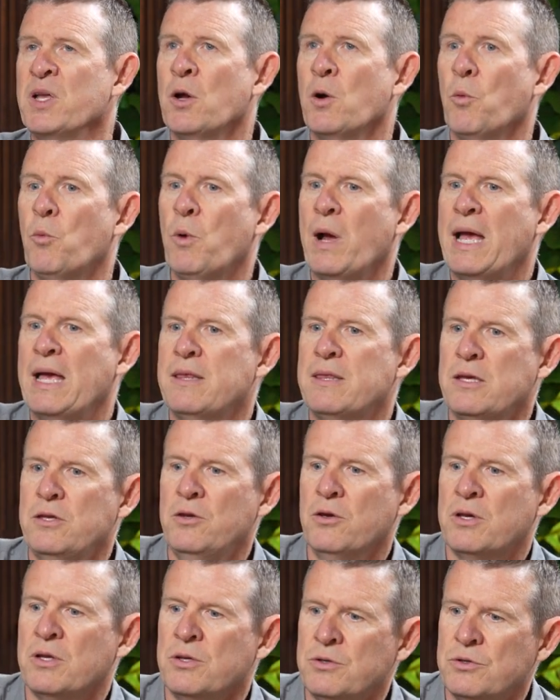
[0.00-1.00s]
a way that
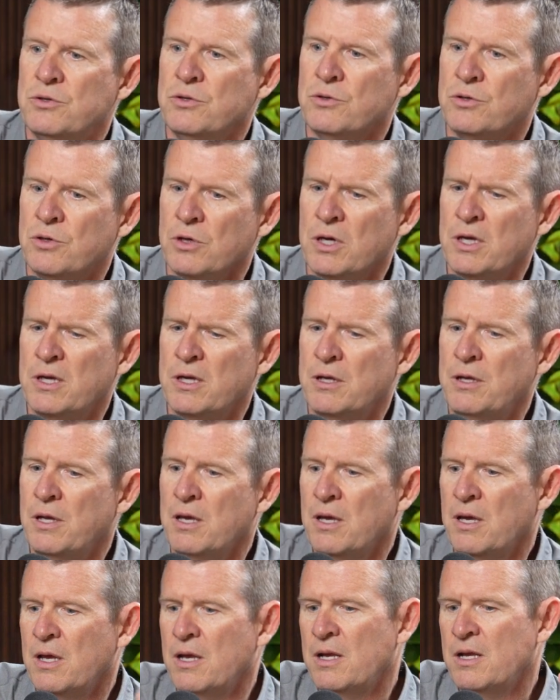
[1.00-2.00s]
you can do
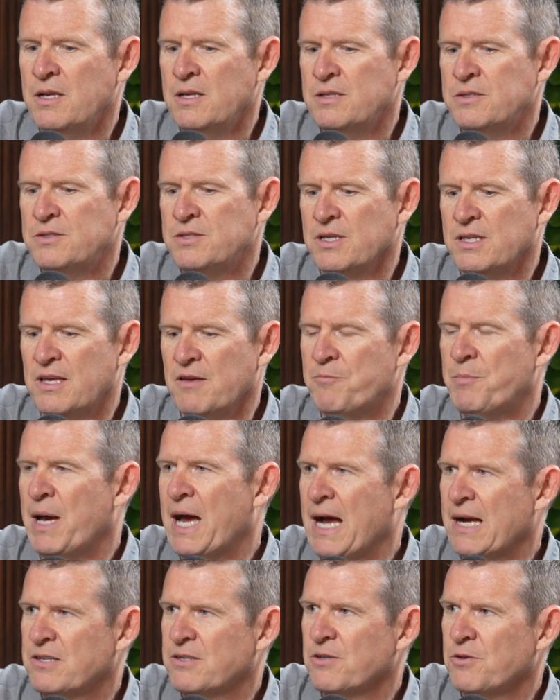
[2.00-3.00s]
good to give
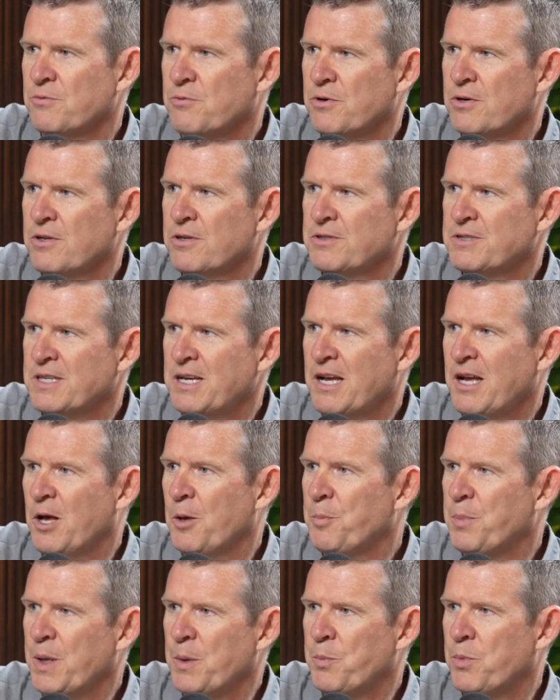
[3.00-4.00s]
back to the world, to
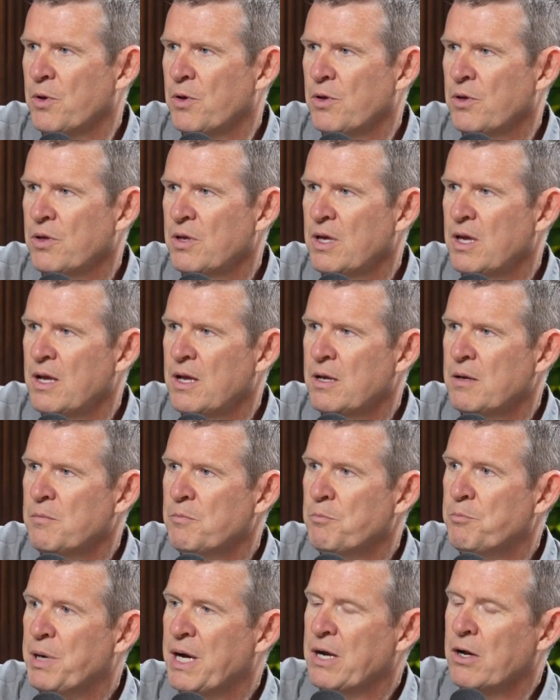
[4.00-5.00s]
help people,
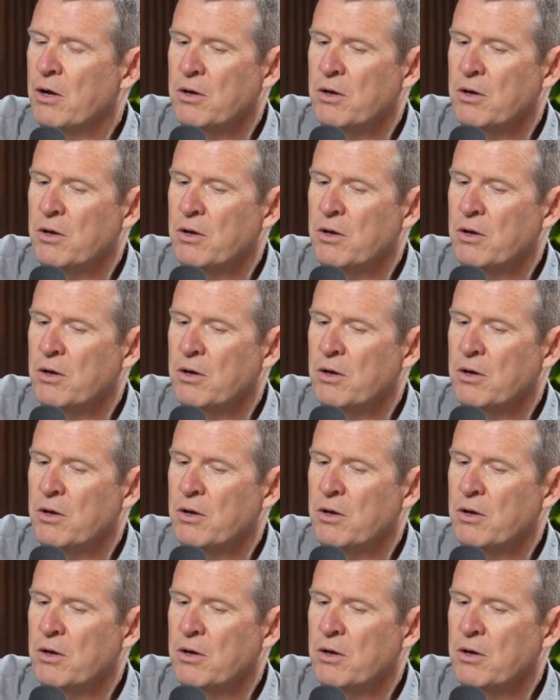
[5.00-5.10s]
but